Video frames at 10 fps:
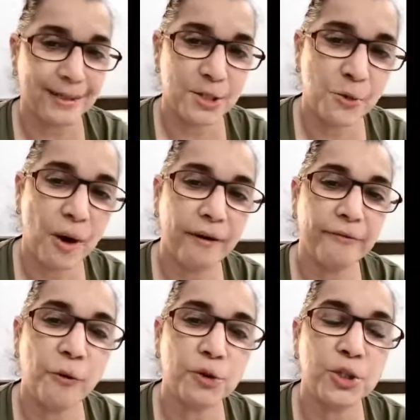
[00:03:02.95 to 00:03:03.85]
So
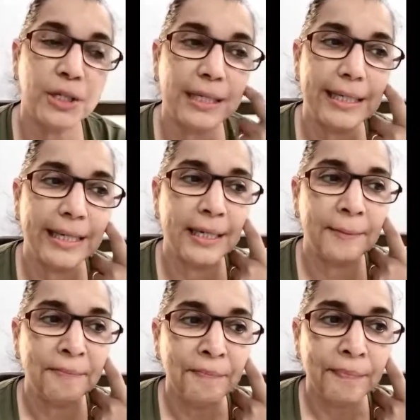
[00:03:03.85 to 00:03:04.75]
unfortunately,
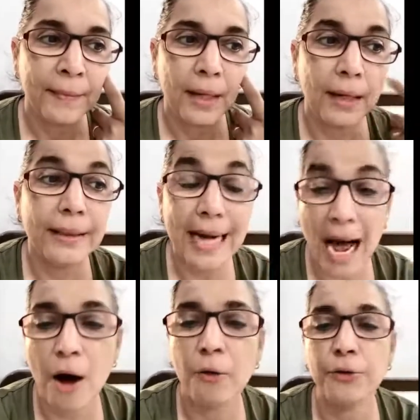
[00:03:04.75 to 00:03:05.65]

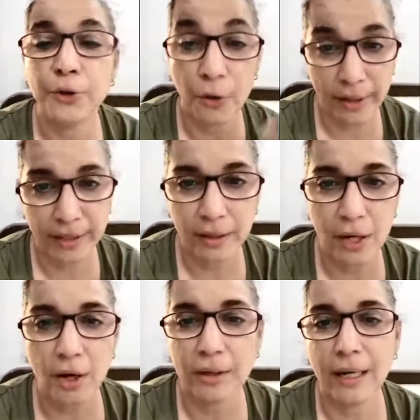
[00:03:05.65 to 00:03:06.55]
now during the
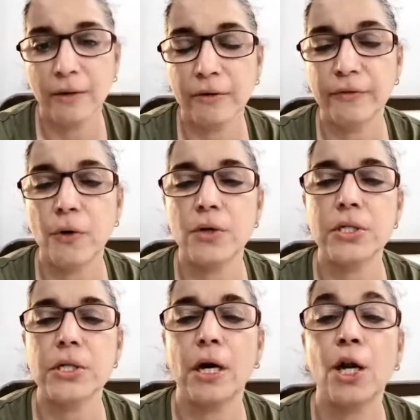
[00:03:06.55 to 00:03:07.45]
lockdown, of
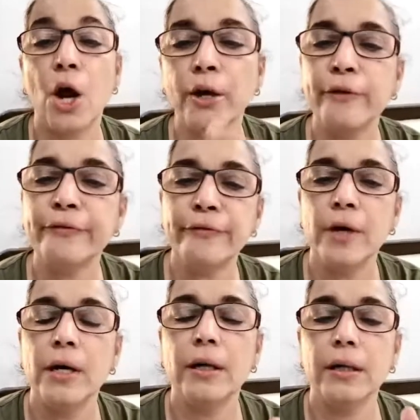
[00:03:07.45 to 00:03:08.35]
course, a lot of
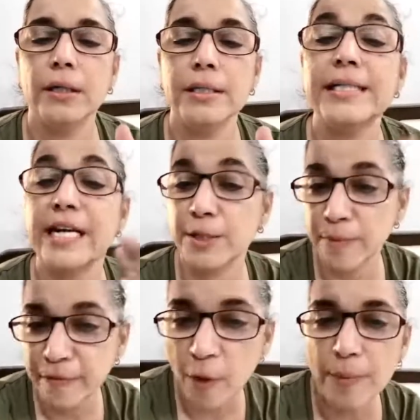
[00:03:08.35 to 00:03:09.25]
stage
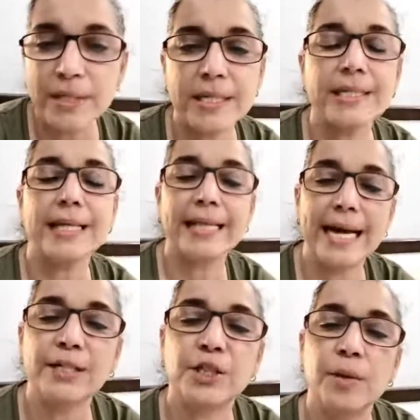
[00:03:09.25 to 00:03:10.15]
performances and
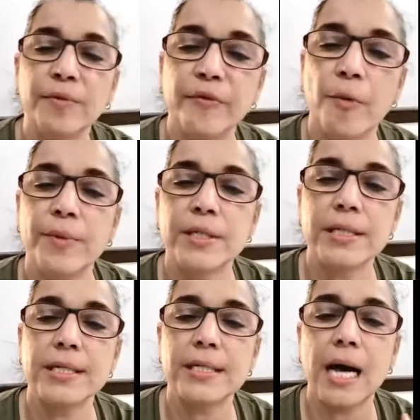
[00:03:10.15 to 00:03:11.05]
theatrical
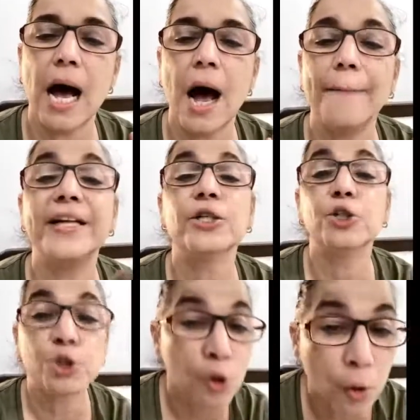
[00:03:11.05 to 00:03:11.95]
performances are being
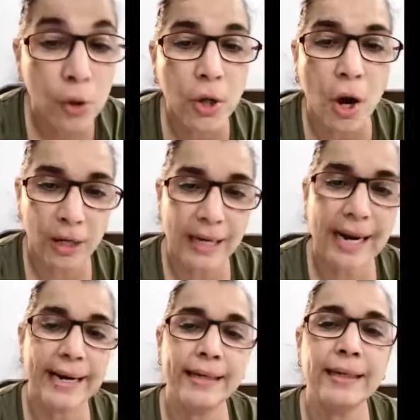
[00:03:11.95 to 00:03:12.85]
shown
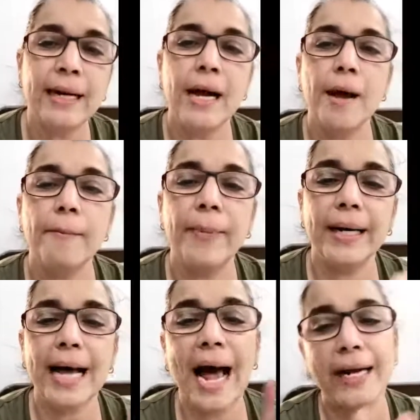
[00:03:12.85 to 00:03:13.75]
online,
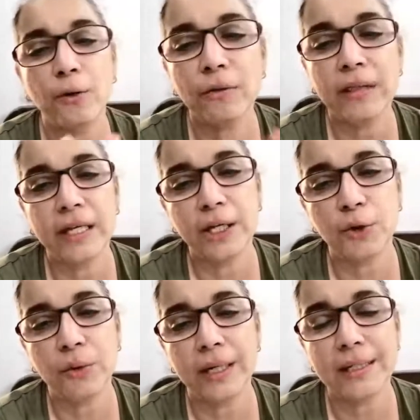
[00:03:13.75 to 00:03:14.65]
but I don't think
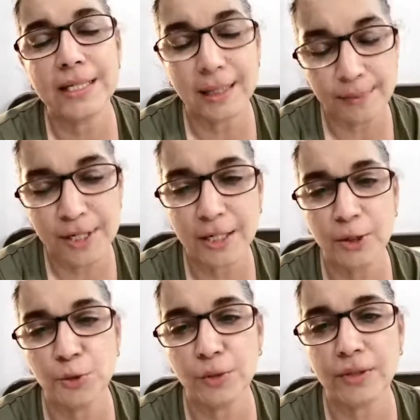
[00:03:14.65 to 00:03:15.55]
you can
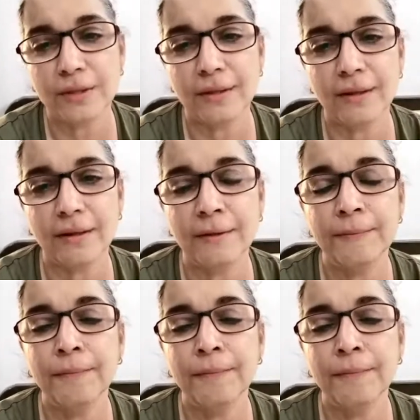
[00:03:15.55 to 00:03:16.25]
substitute the